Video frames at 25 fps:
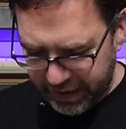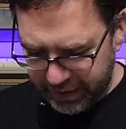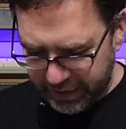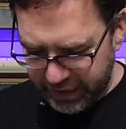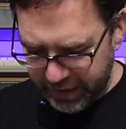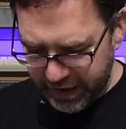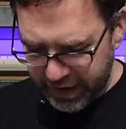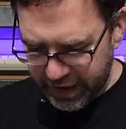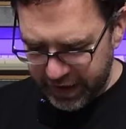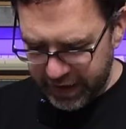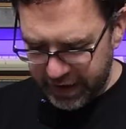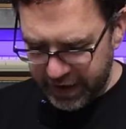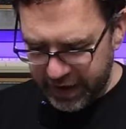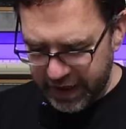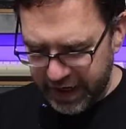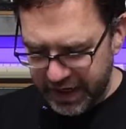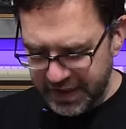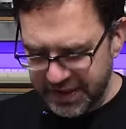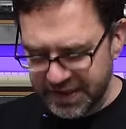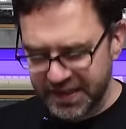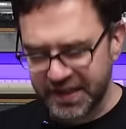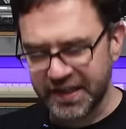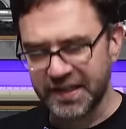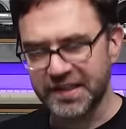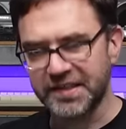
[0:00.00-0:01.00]
The
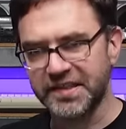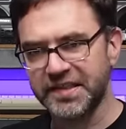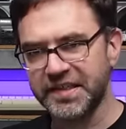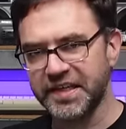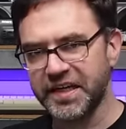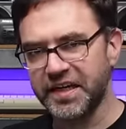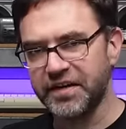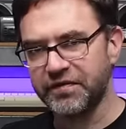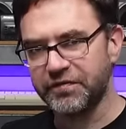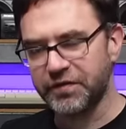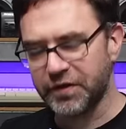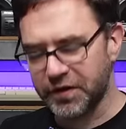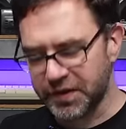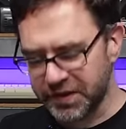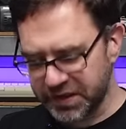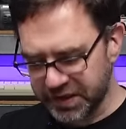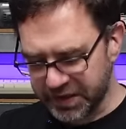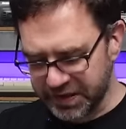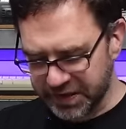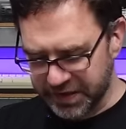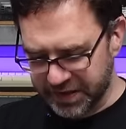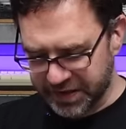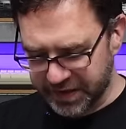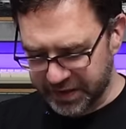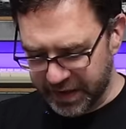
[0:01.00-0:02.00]
NTSC
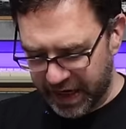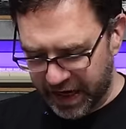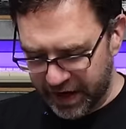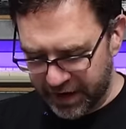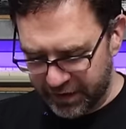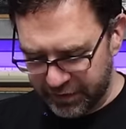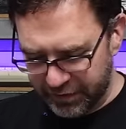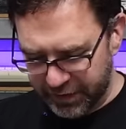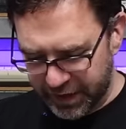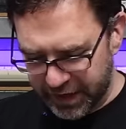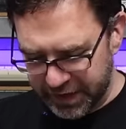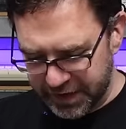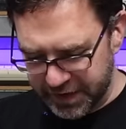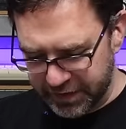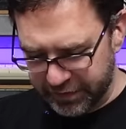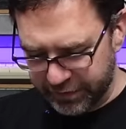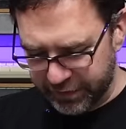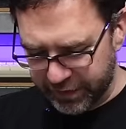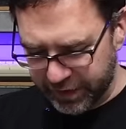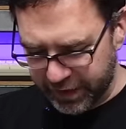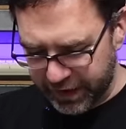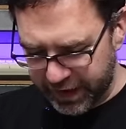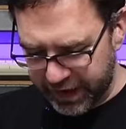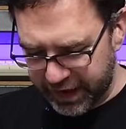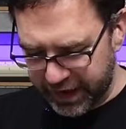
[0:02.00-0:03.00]
versions have a
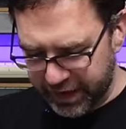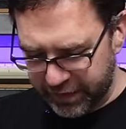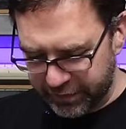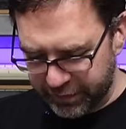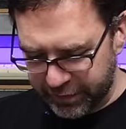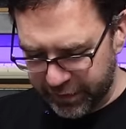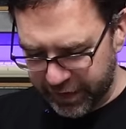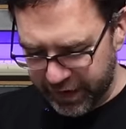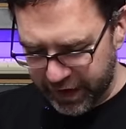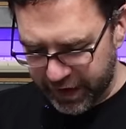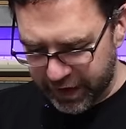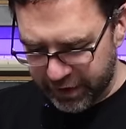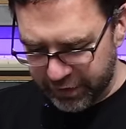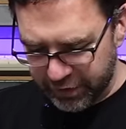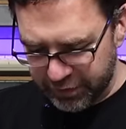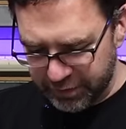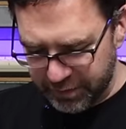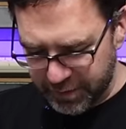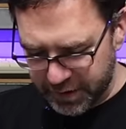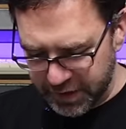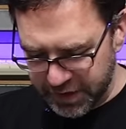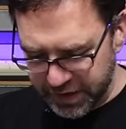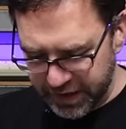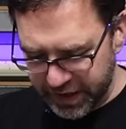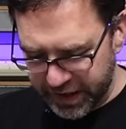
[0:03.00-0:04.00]
different layout for the RF
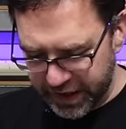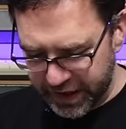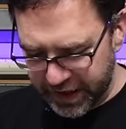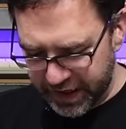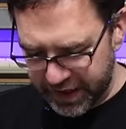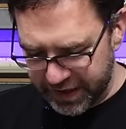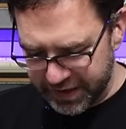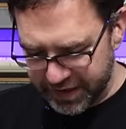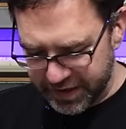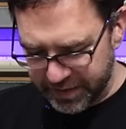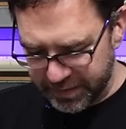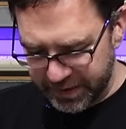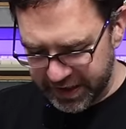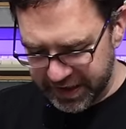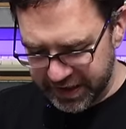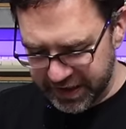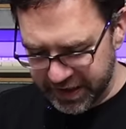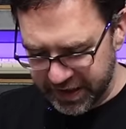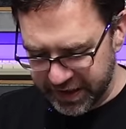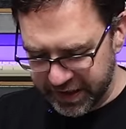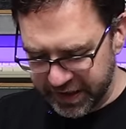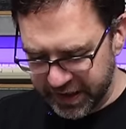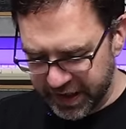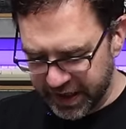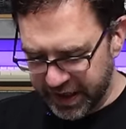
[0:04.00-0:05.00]
modulator, as I
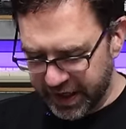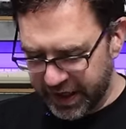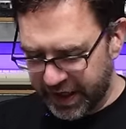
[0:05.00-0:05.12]
mentioned.